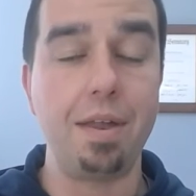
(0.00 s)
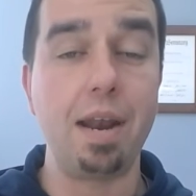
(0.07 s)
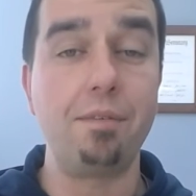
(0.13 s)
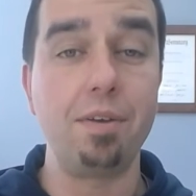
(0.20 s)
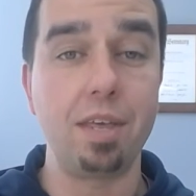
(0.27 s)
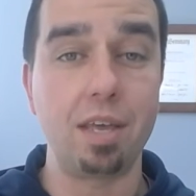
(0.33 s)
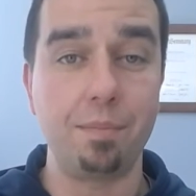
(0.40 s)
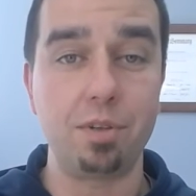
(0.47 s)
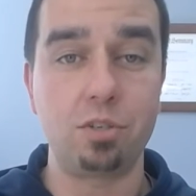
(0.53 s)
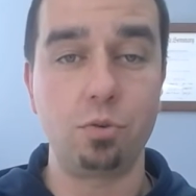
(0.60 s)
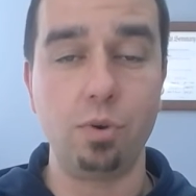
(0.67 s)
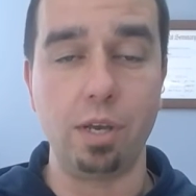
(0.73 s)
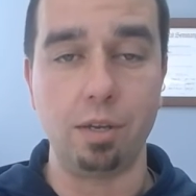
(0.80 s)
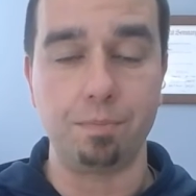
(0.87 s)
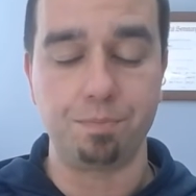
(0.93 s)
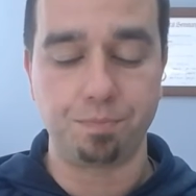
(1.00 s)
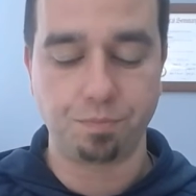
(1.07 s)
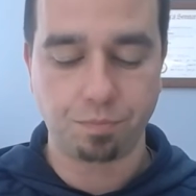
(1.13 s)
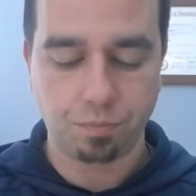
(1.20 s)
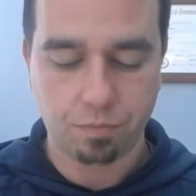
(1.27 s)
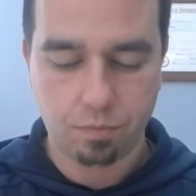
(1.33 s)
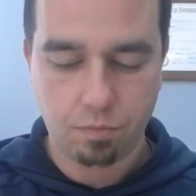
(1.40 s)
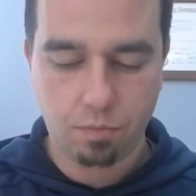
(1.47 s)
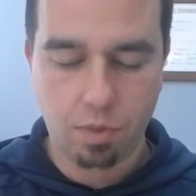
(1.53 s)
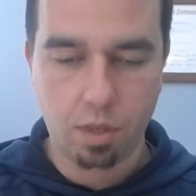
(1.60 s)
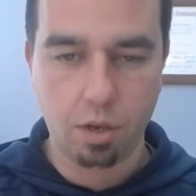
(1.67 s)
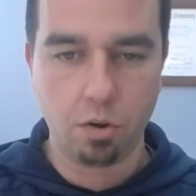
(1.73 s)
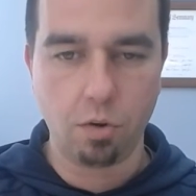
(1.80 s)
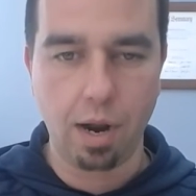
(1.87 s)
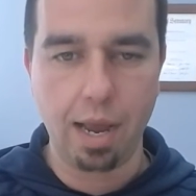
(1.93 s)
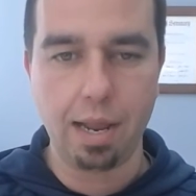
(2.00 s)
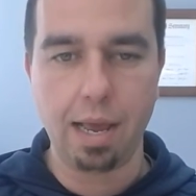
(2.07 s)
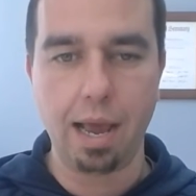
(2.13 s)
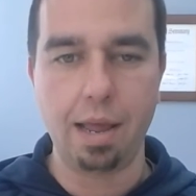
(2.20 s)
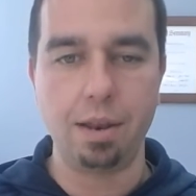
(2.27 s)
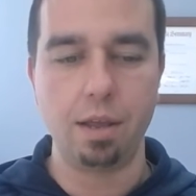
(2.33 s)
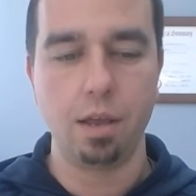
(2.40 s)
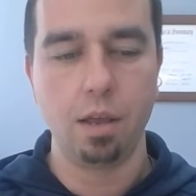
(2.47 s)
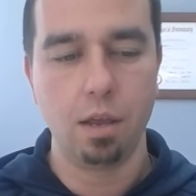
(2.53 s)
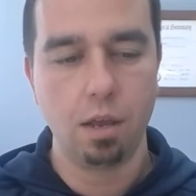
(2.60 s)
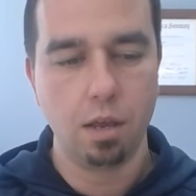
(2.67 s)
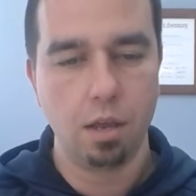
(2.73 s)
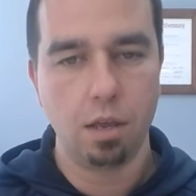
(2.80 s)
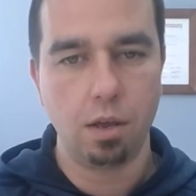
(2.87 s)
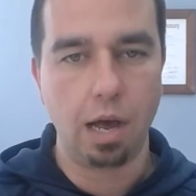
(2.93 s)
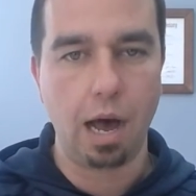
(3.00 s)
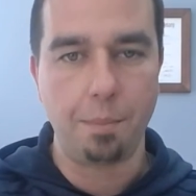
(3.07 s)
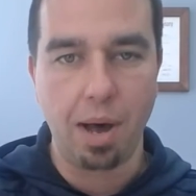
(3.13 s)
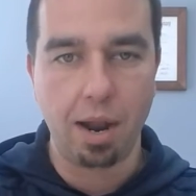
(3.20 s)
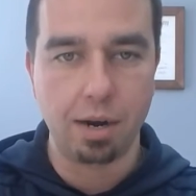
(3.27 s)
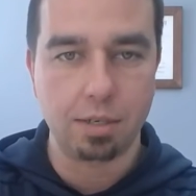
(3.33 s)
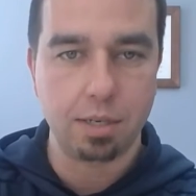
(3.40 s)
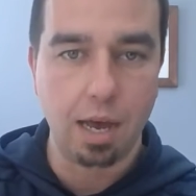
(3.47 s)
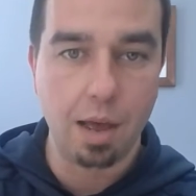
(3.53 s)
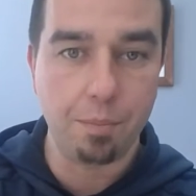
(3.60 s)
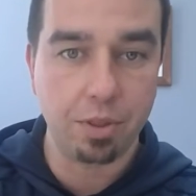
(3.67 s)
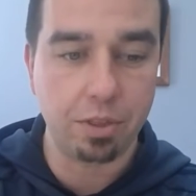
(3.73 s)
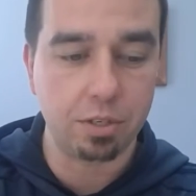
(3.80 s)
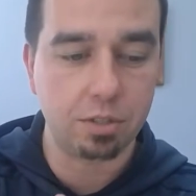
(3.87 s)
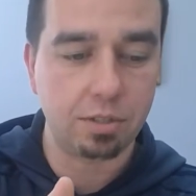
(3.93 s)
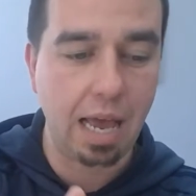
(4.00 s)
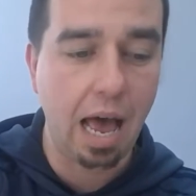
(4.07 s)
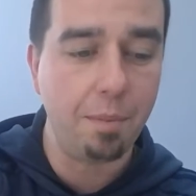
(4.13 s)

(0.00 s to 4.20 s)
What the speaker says: And then everything in between, right? And I'm out of time, but the